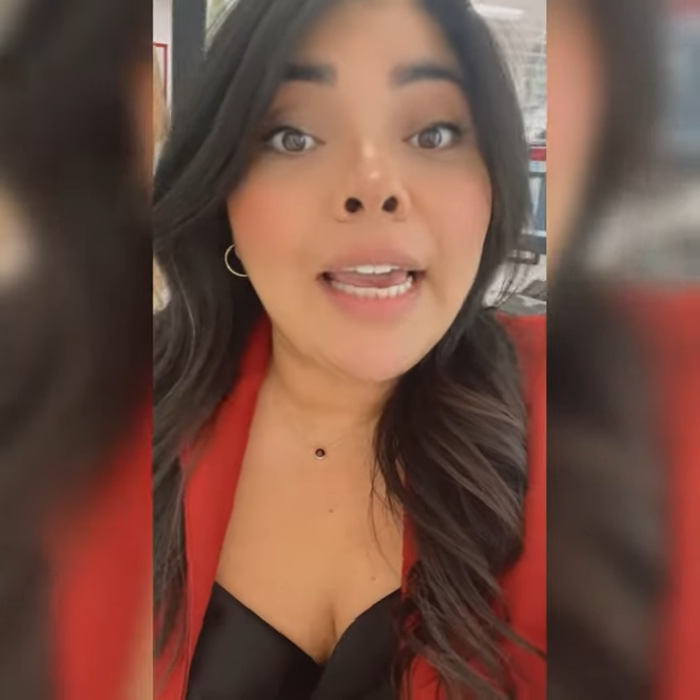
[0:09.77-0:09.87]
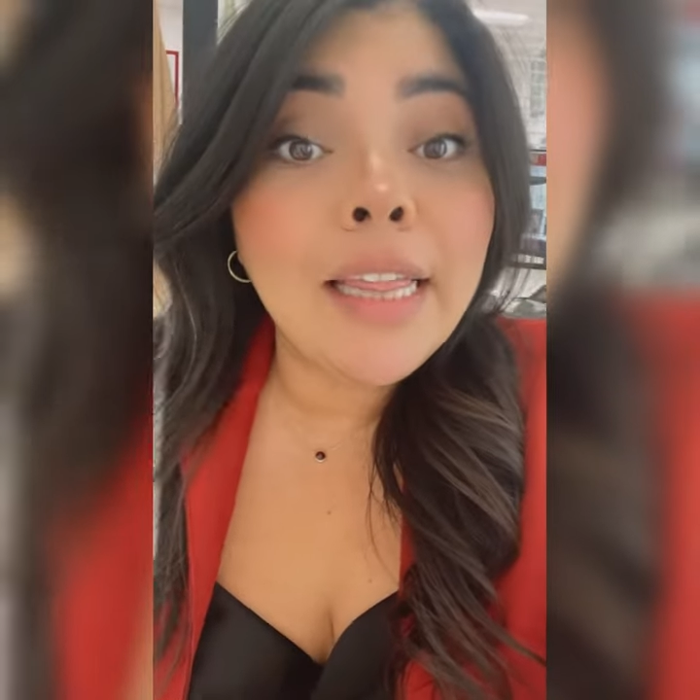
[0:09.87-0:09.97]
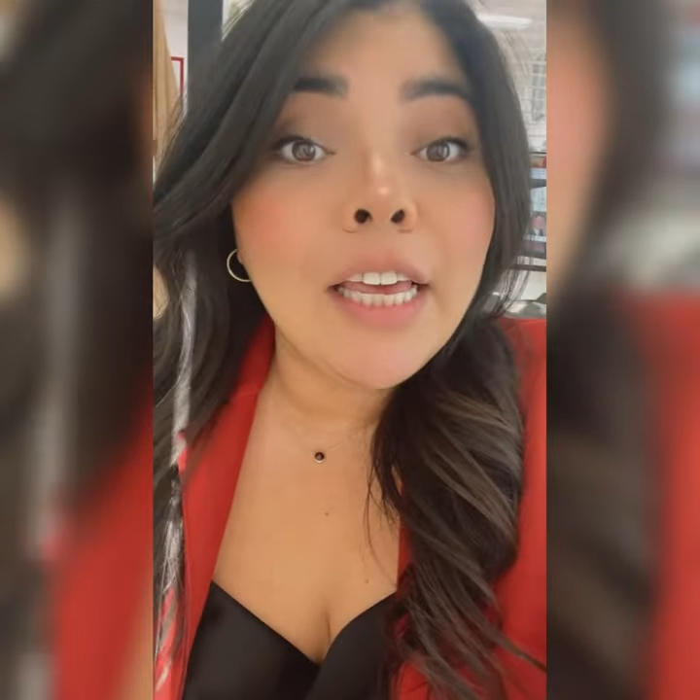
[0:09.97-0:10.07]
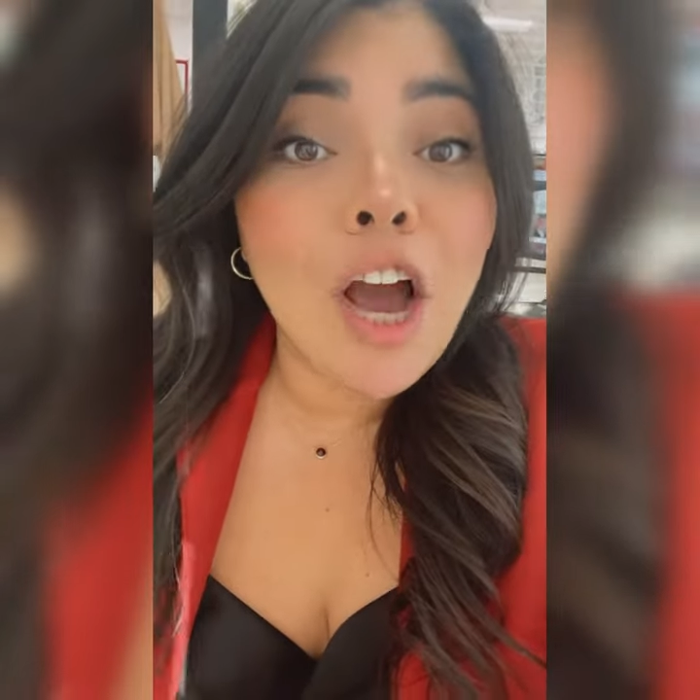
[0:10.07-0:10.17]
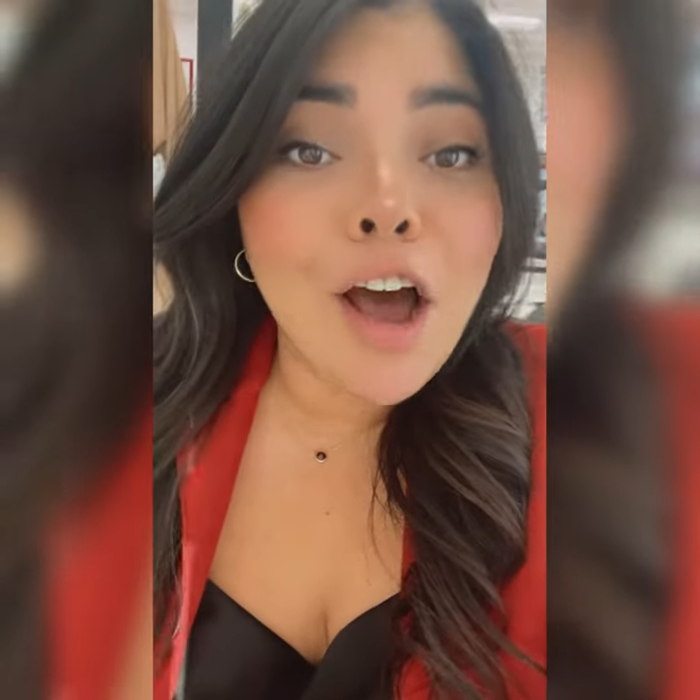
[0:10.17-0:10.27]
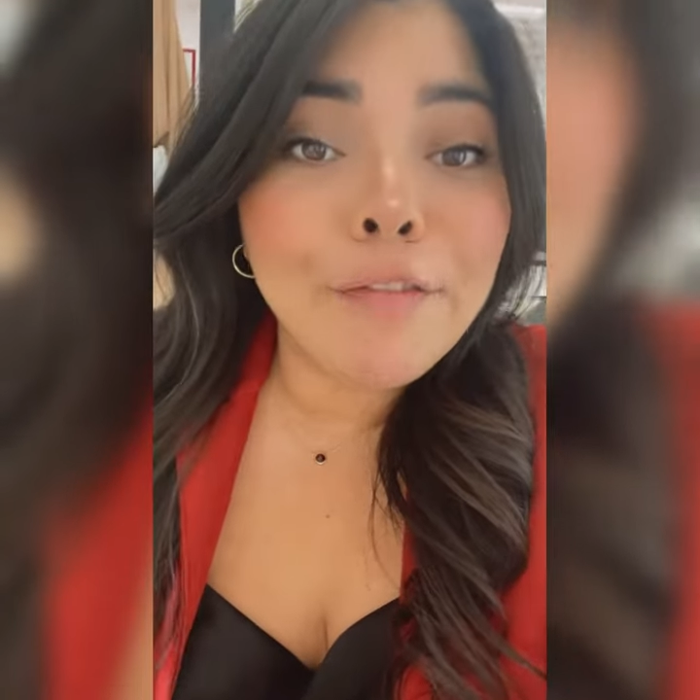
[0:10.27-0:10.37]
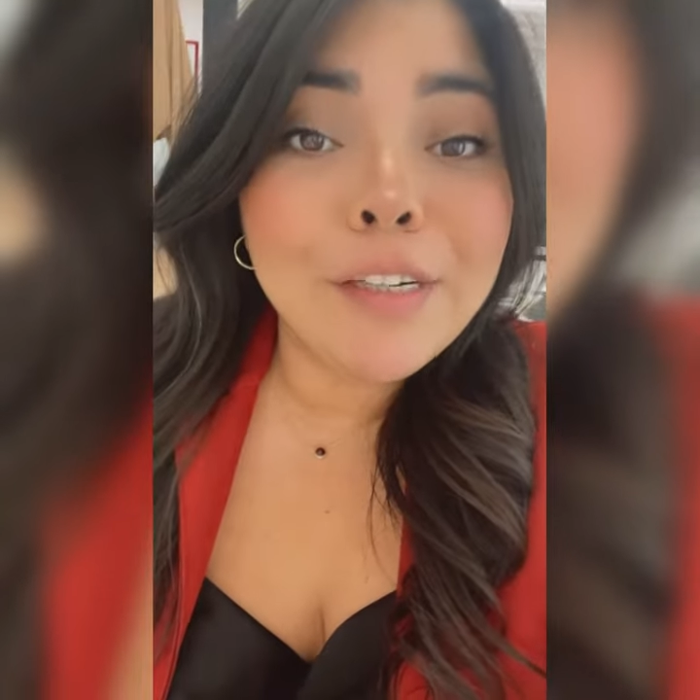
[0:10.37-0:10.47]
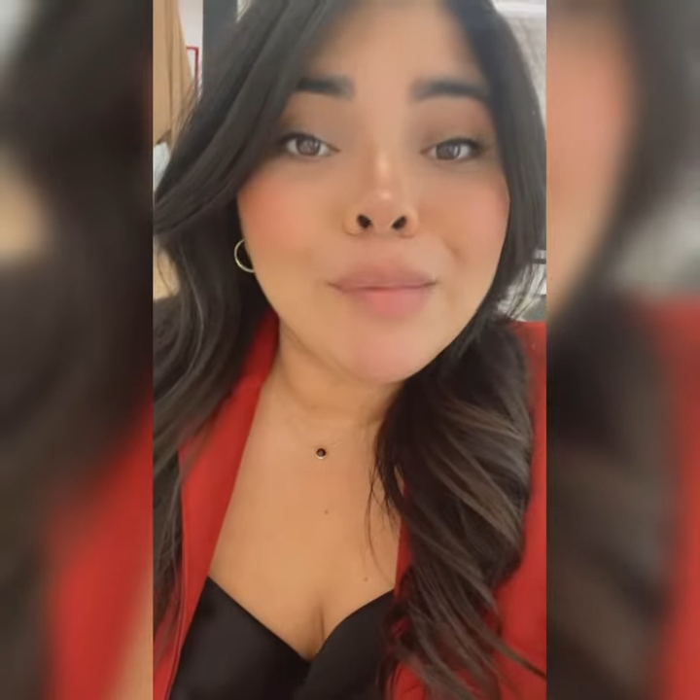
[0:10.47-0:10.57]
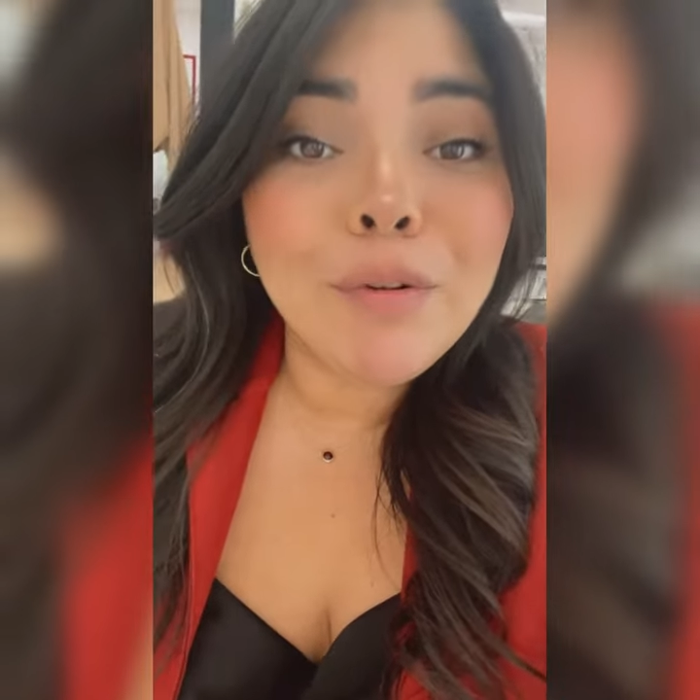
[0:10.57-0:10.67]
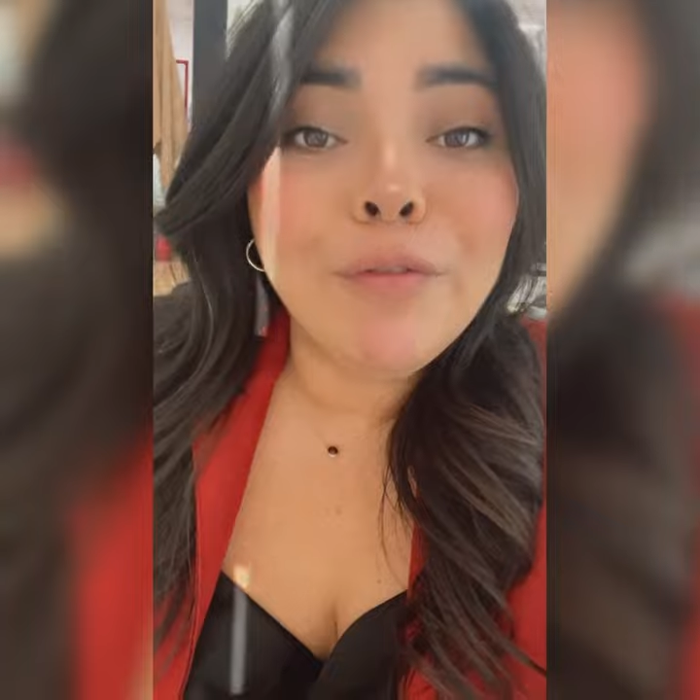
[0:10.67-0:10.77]
in the
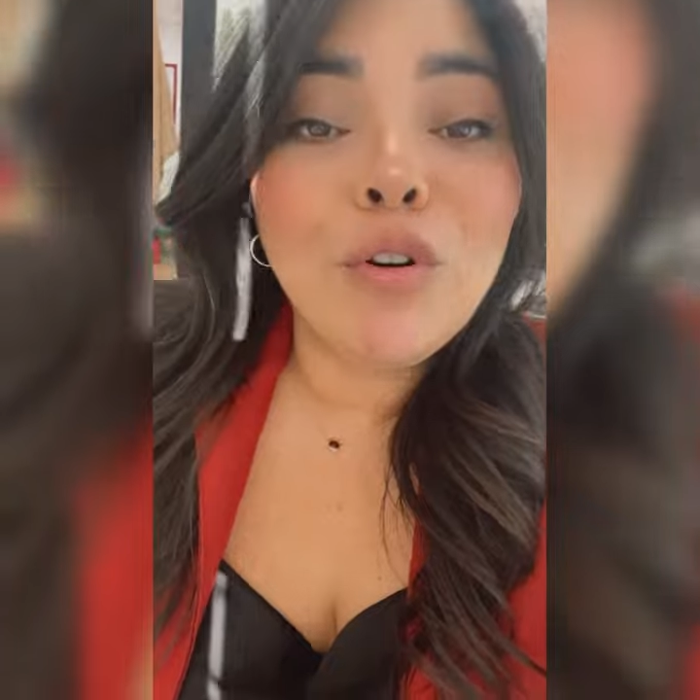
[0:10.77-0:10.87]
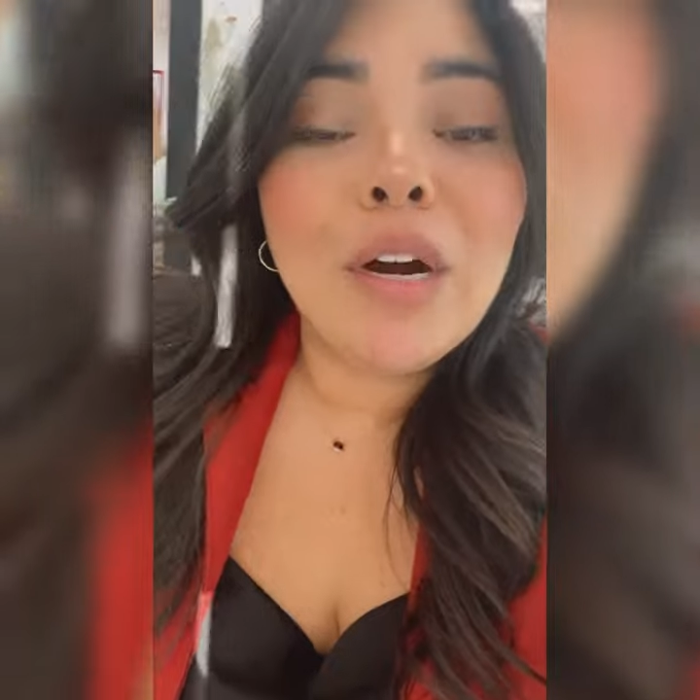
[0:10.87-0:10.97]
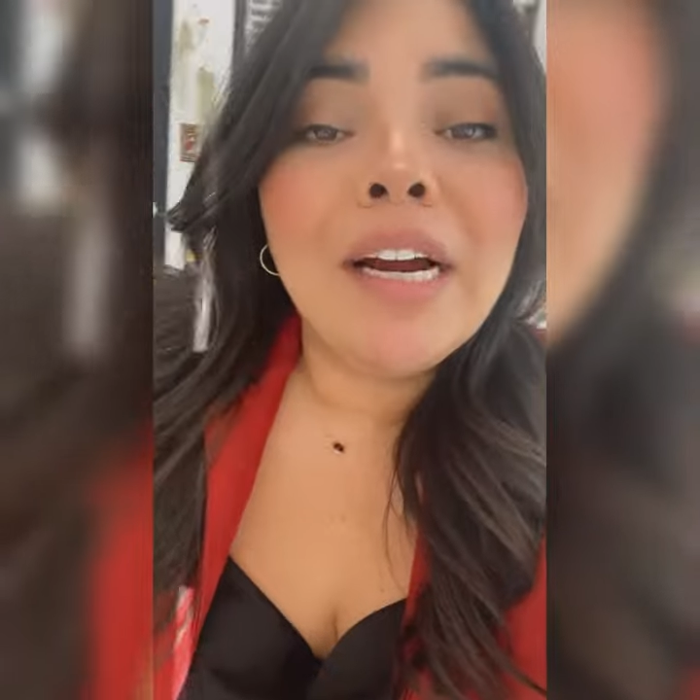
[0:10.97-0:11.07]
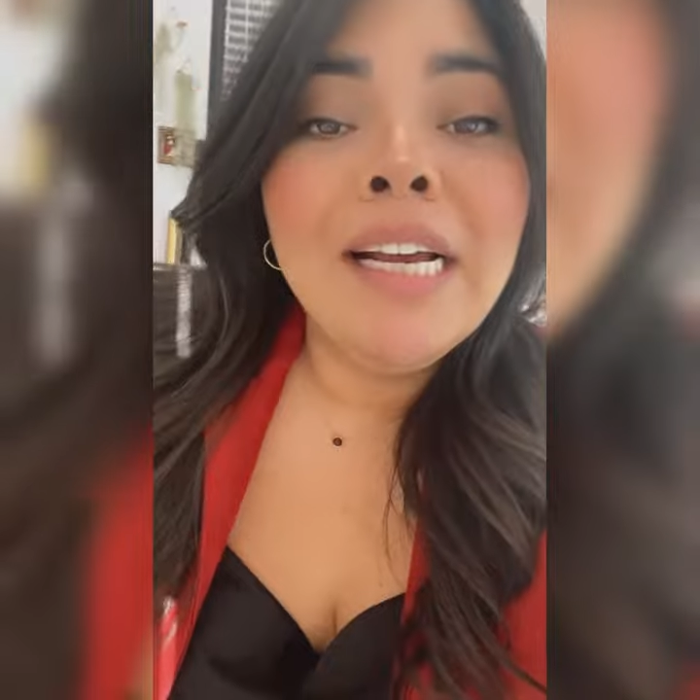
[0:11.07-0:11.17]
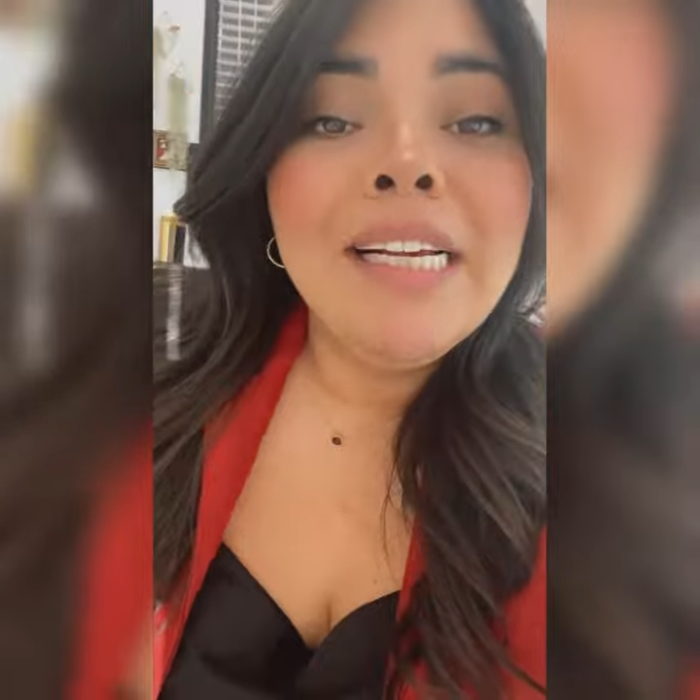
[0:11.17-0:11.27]
office before.